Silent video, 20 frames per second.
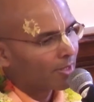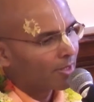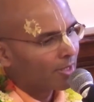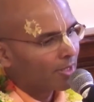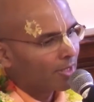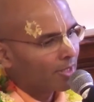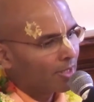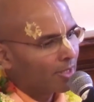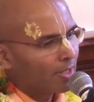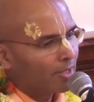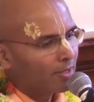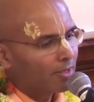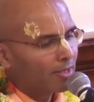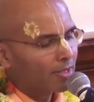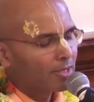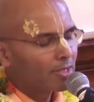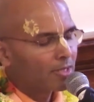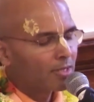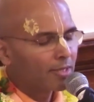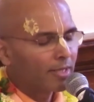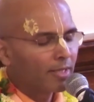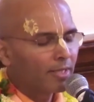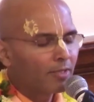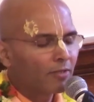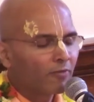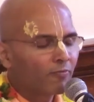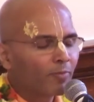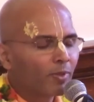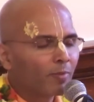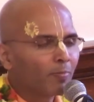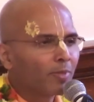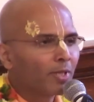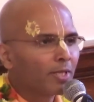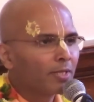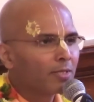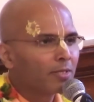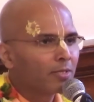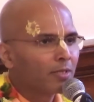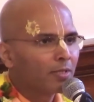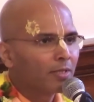In this state of
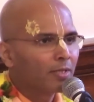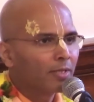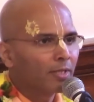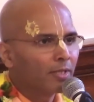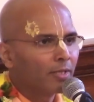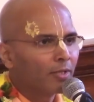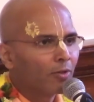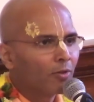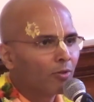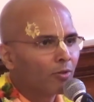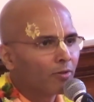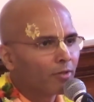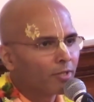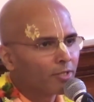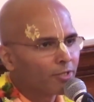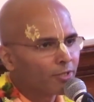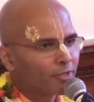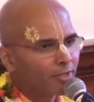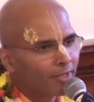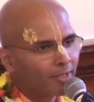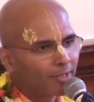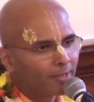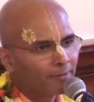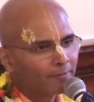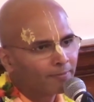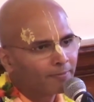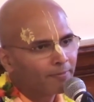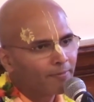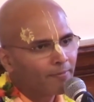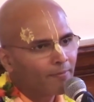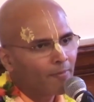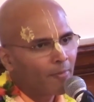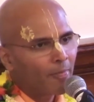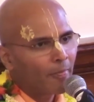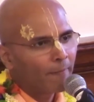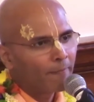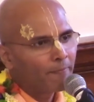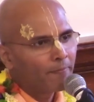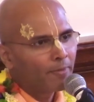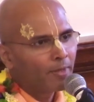perplexity, O Krishna,
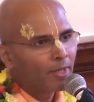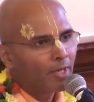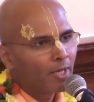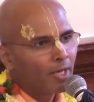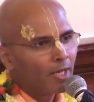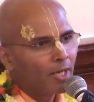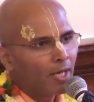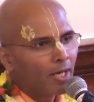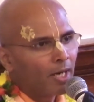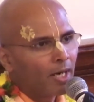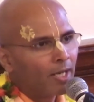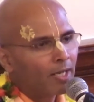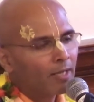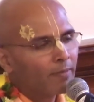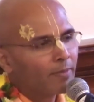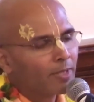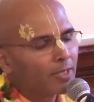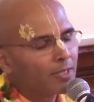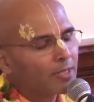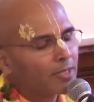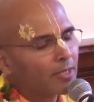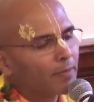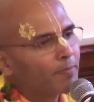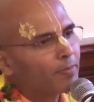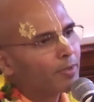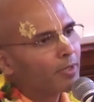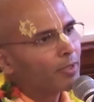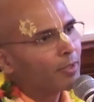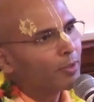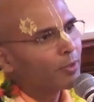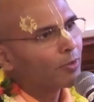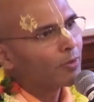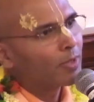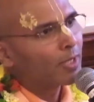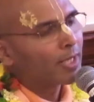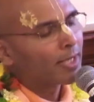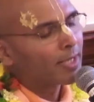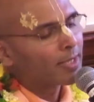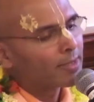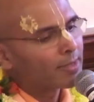I am accepting you
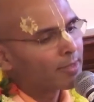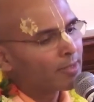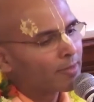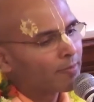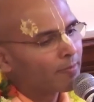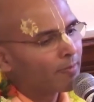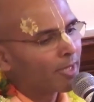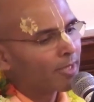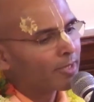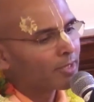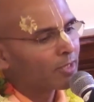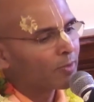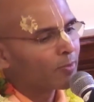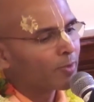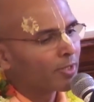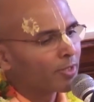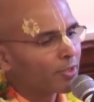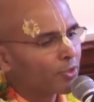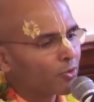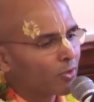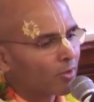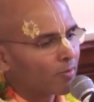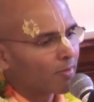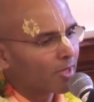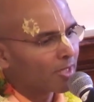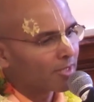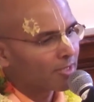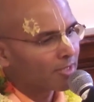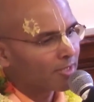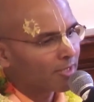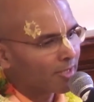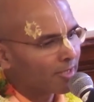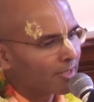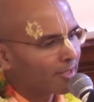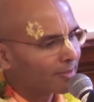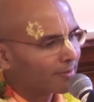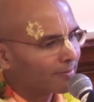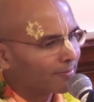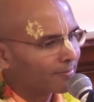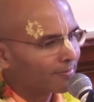as my spiritual master.
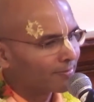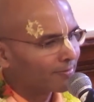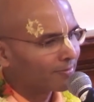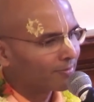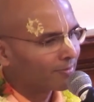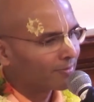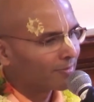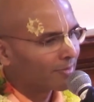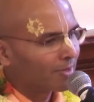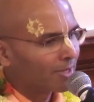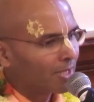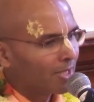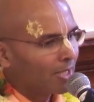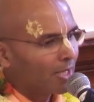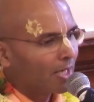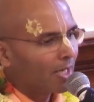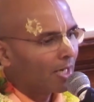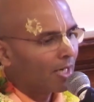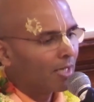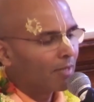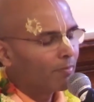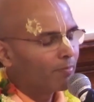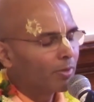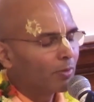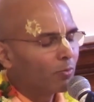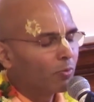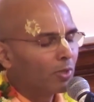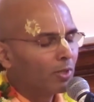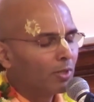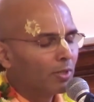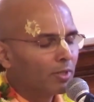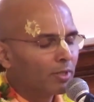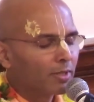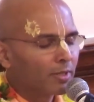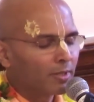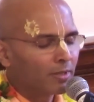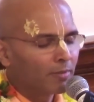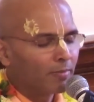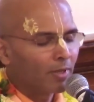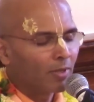I am
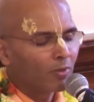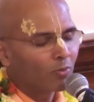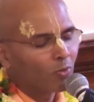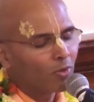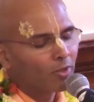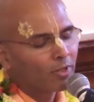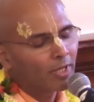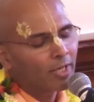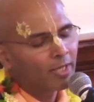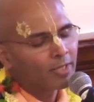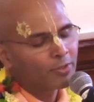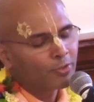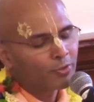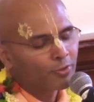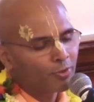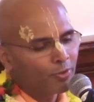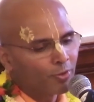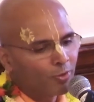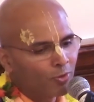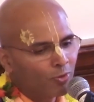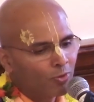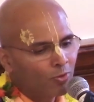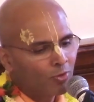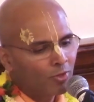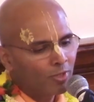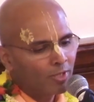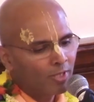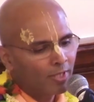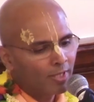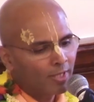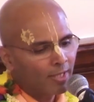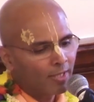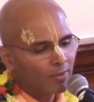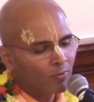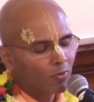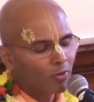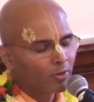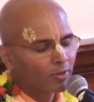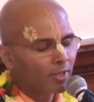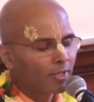bewildered about what I should do and
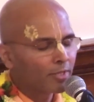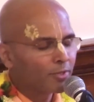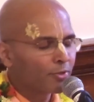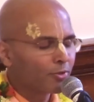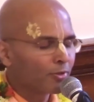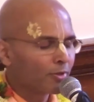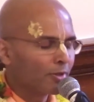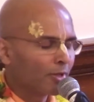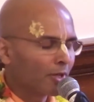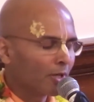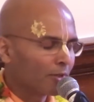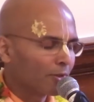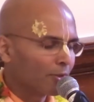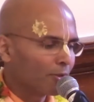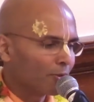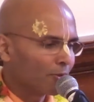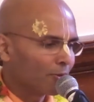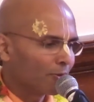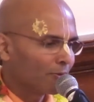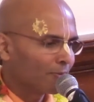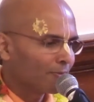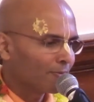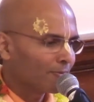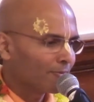what I should not do.